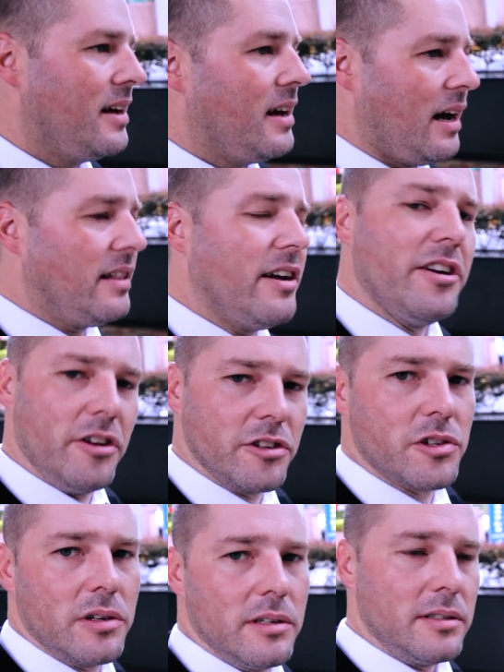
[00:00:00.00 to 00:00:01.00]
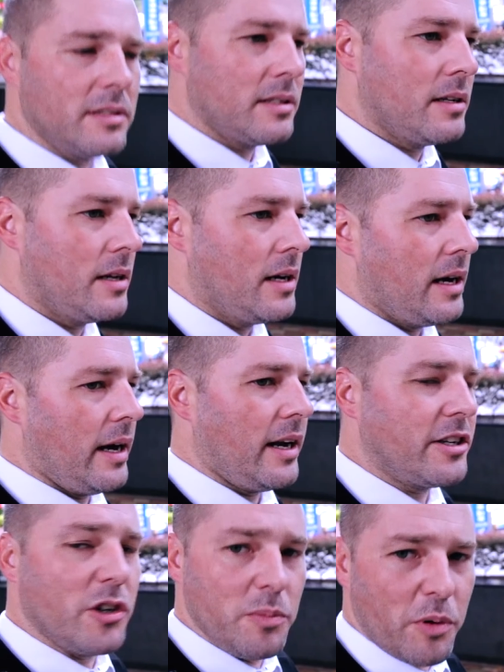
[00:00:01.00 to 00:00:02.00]
And they're neutral. And I
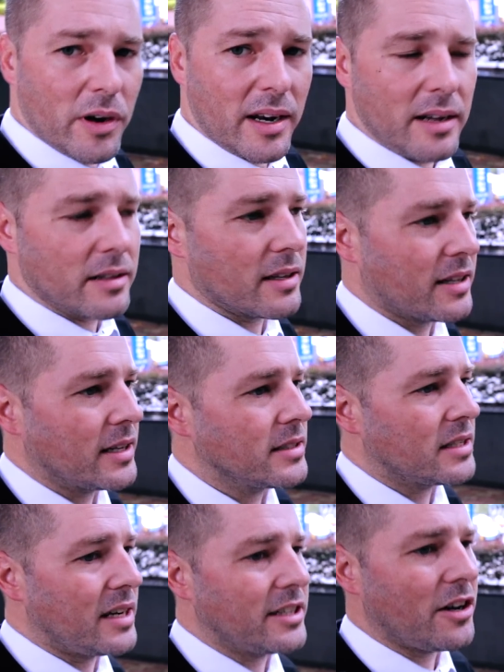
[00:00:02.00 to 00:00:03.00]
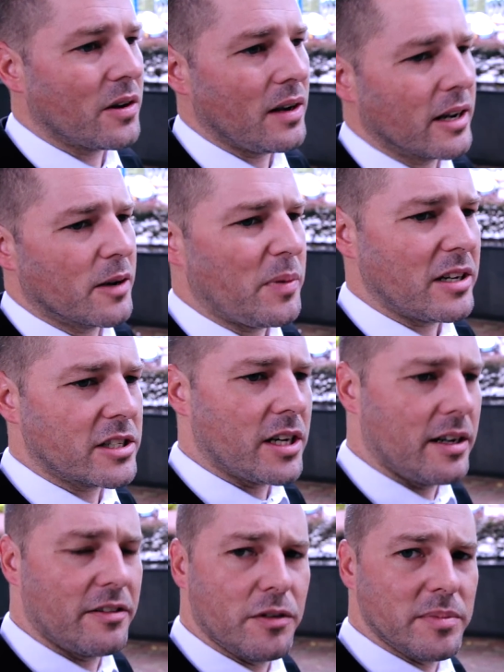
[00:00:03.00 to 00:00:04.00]
do point out the things that I don't like about
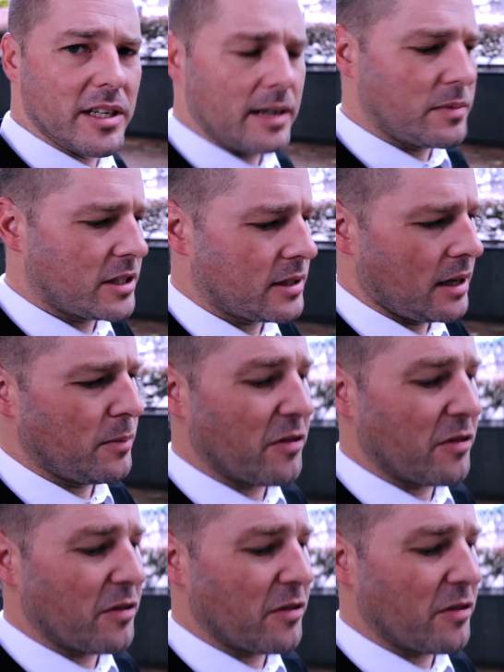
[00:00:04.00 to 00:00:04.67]
China from time to time,